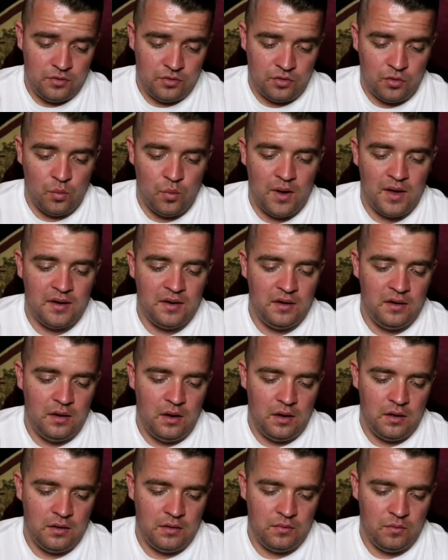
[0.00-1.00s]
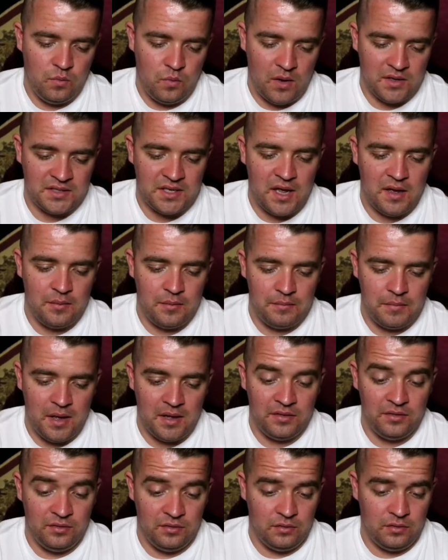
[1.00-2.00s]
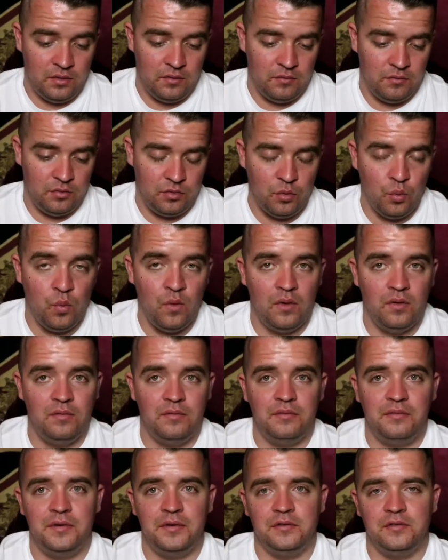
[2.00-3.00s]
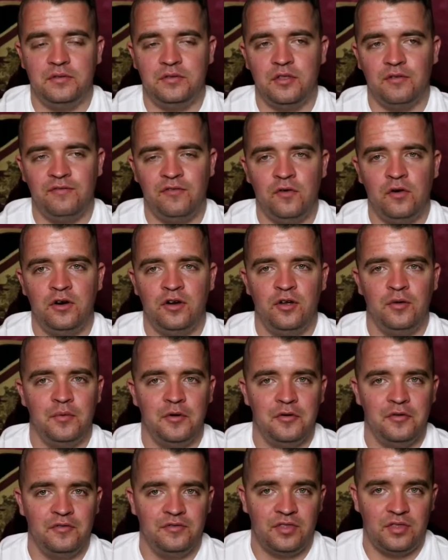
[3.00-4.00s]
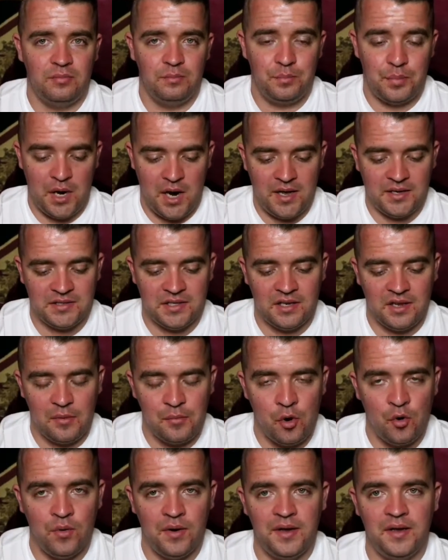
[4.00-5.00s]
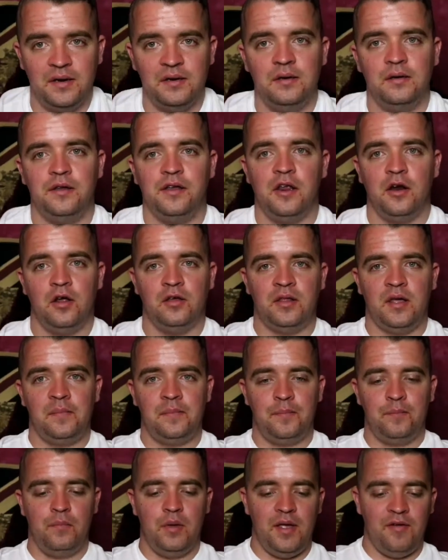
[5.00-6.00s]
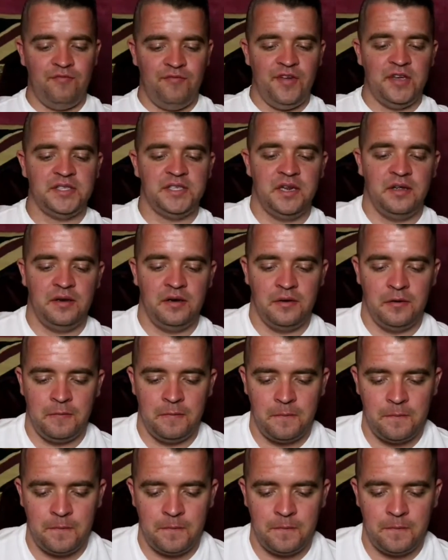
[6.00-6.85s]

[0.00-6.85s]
The way West Ham and the volume of players that they brought in, you know, they invested